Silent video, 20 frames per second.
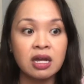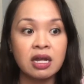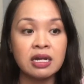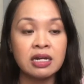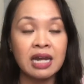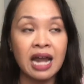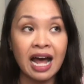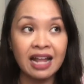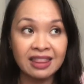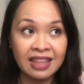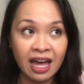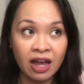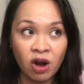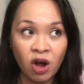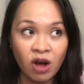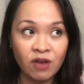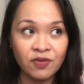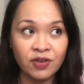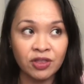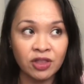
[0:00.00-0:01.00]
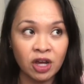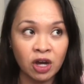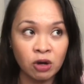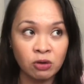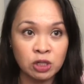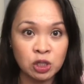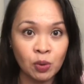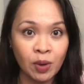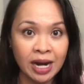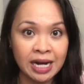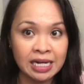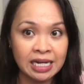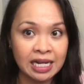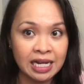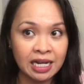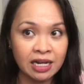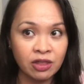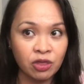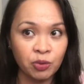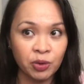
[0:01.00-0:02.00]
Not that often, though. Do I
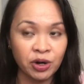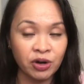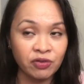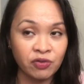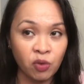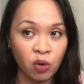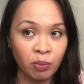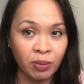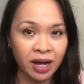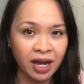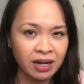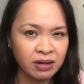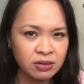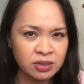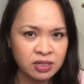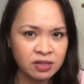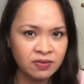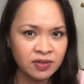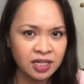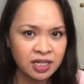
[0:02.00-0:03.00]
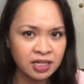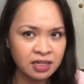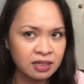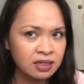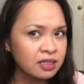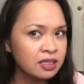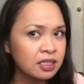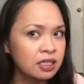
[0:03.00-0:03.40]
need 3 or 4 bottles of it?